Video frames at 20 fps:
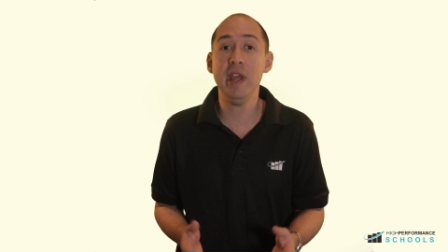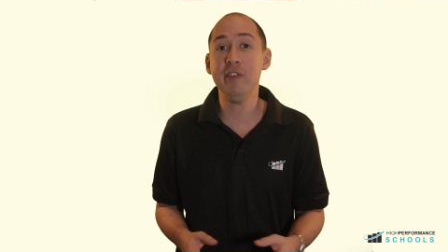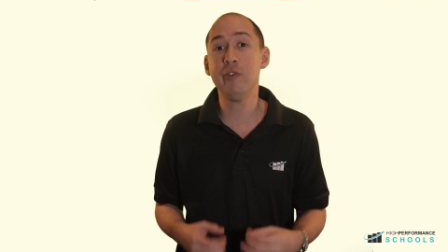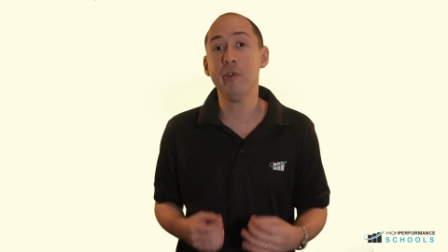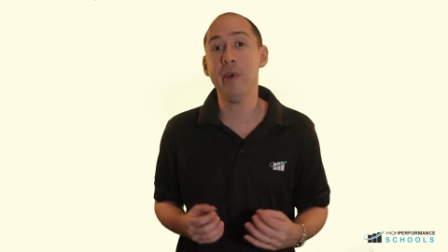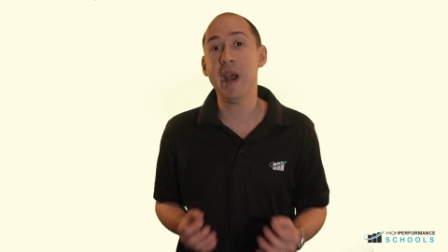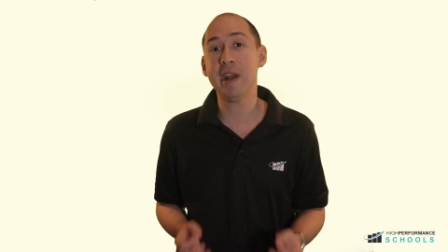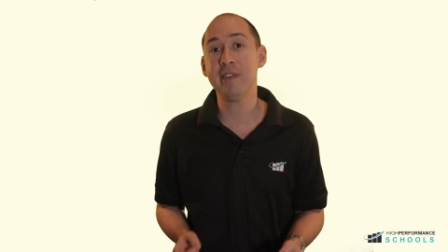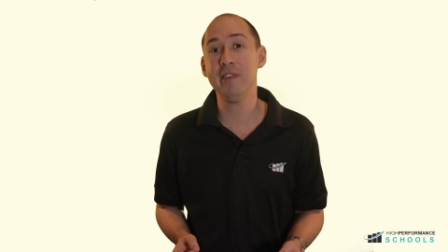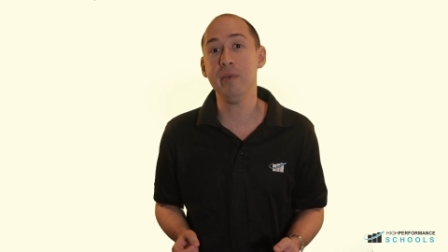
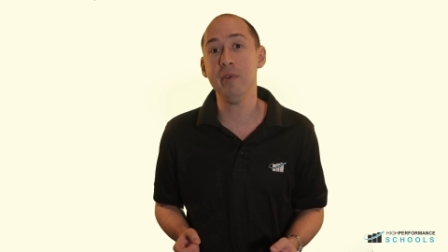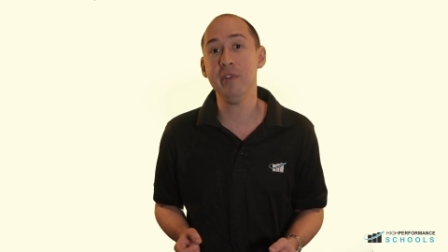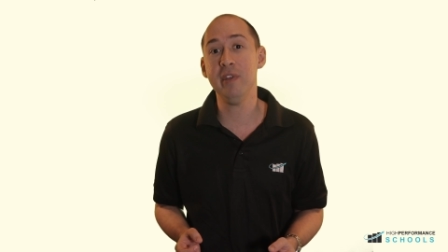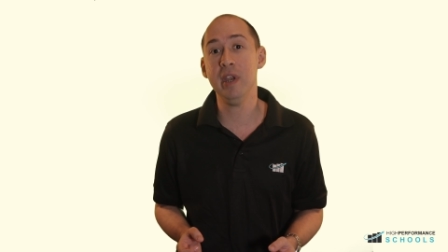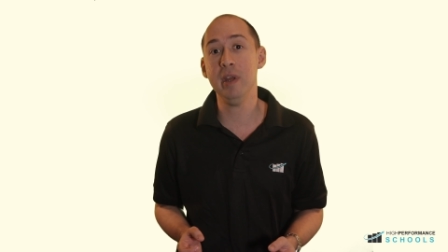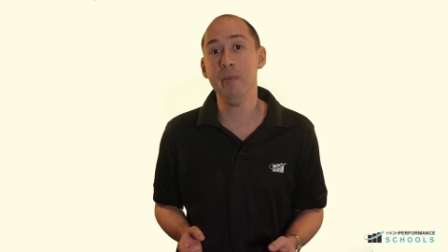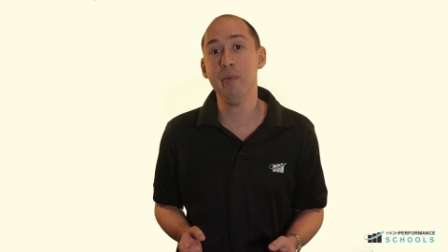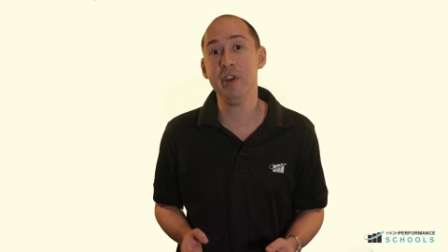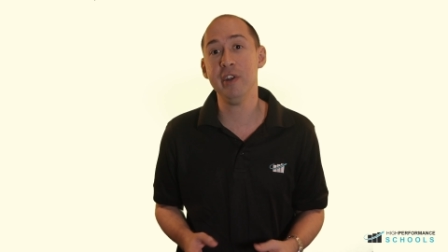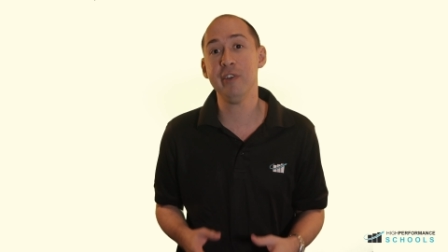interacting with
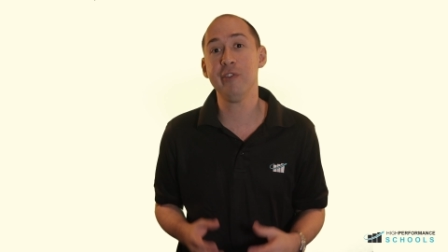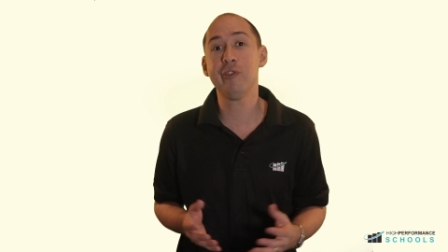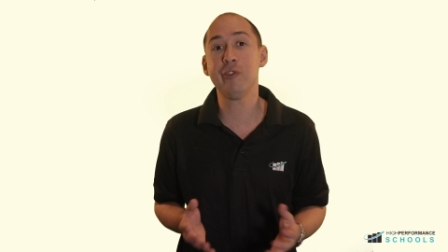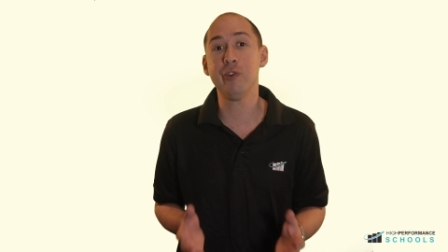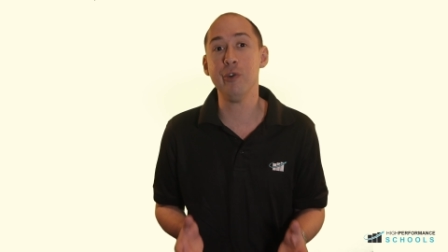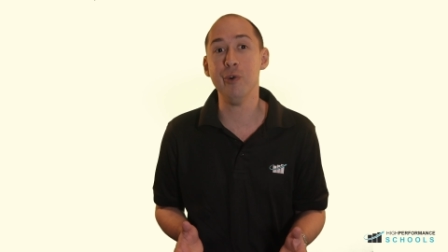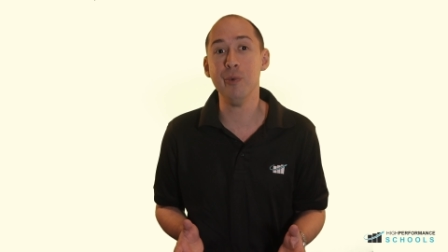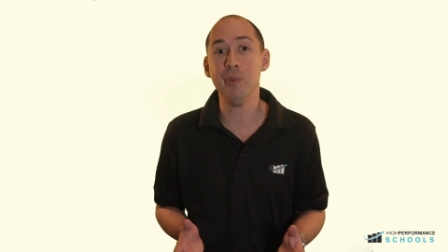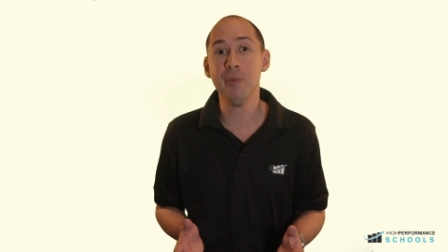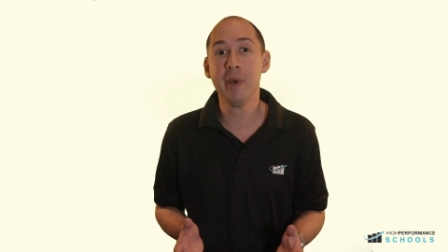anybody at
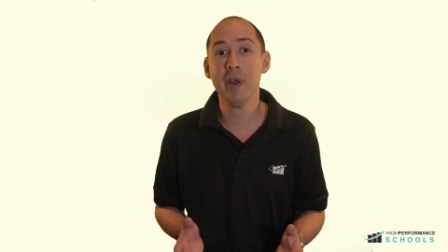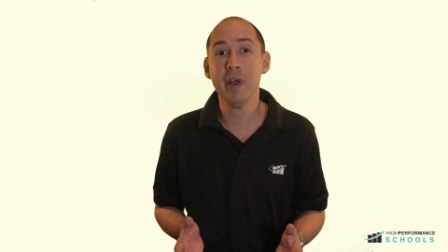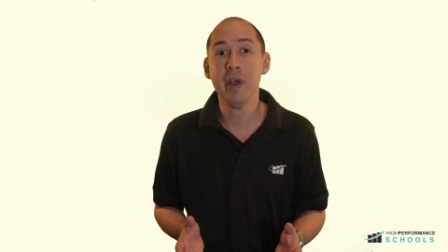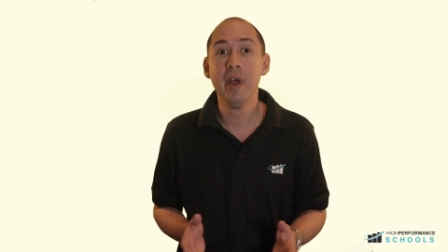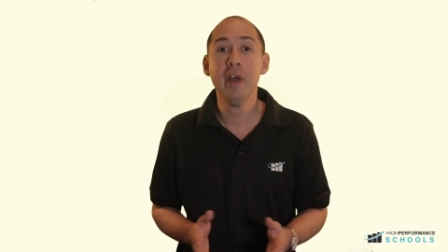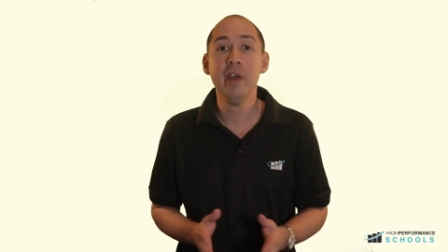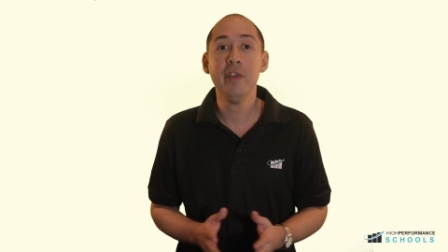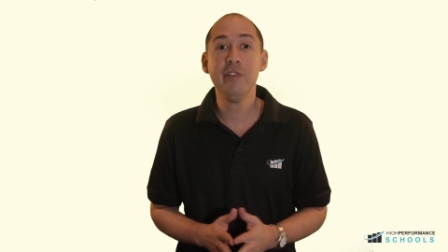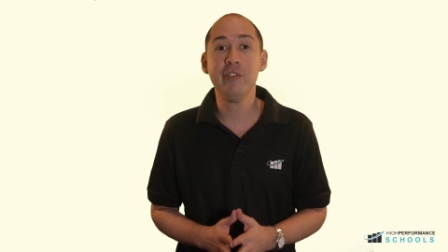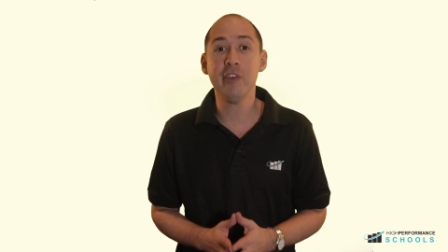school.
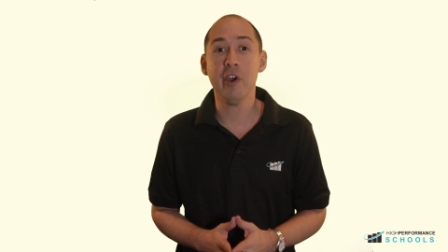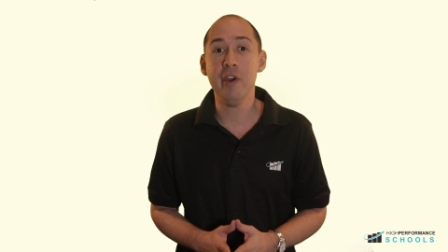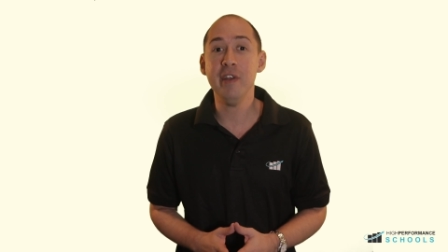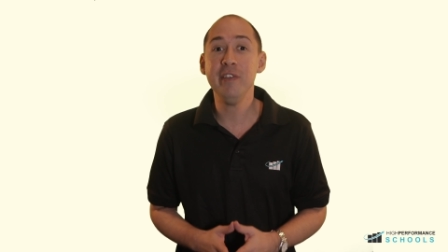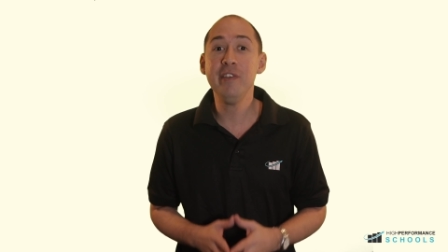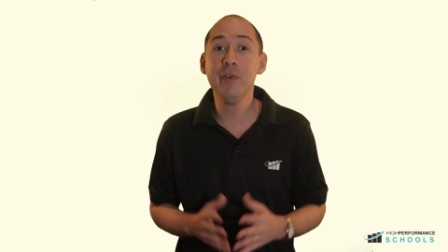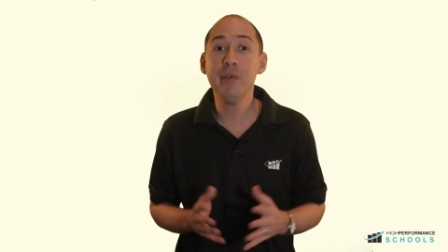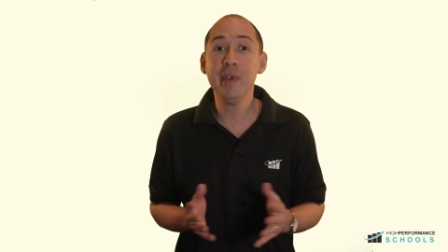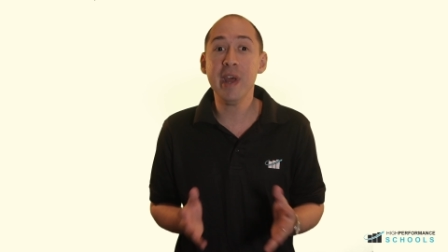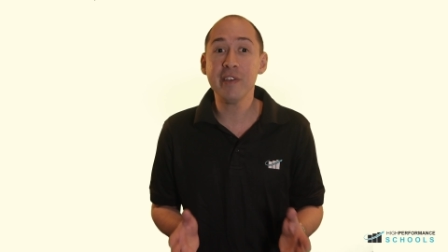So
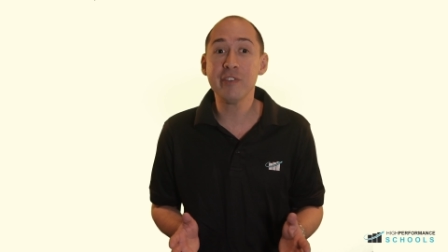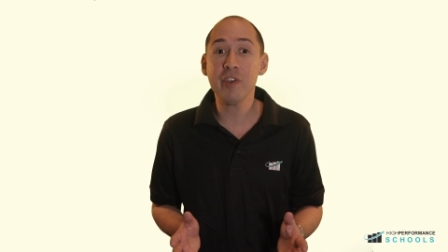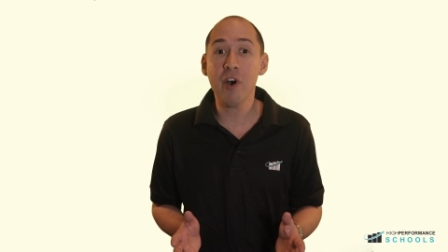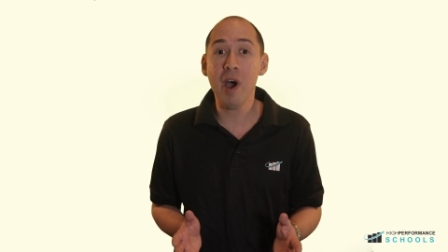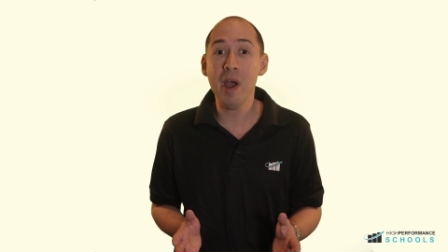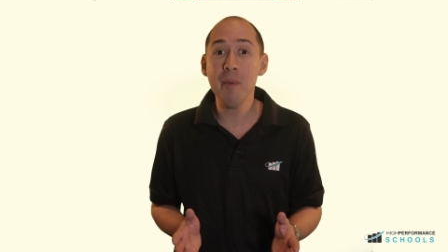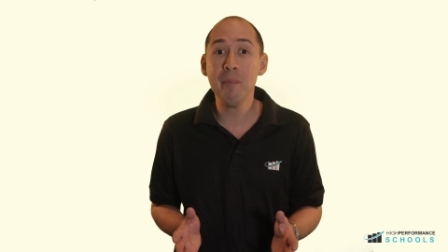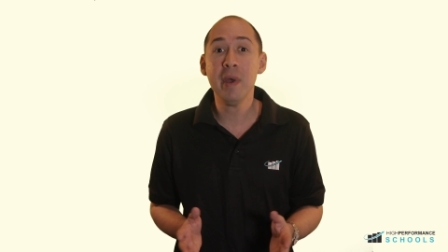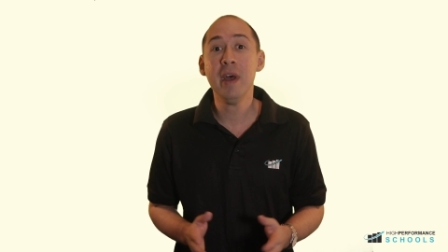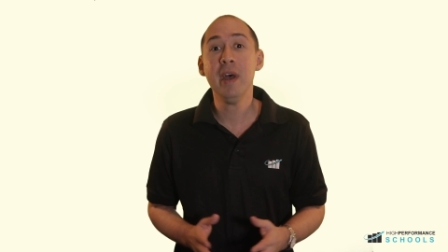until next
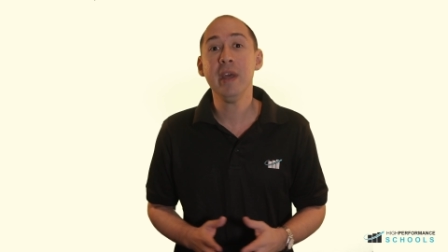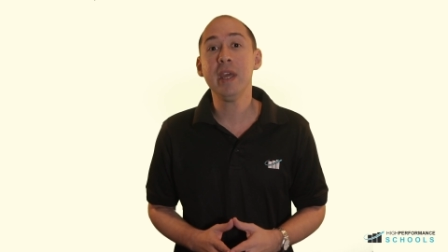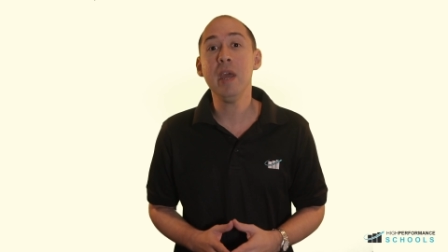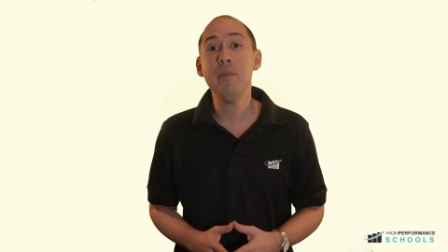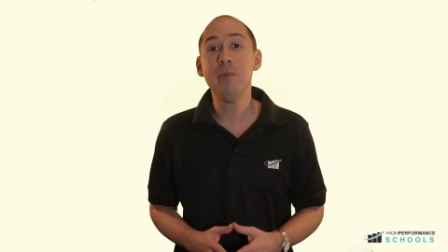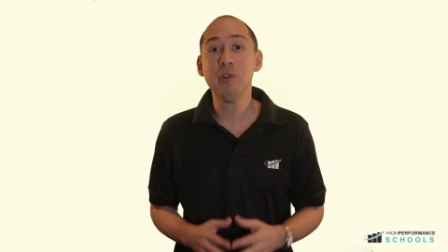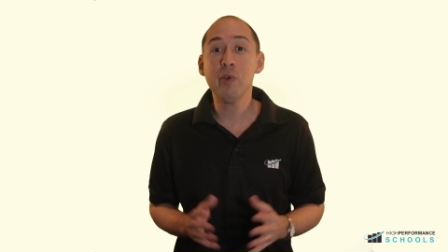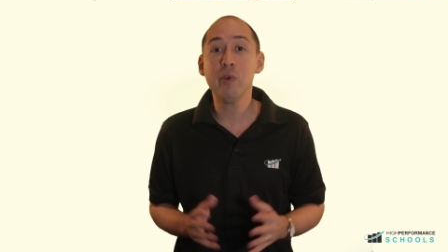time, keep a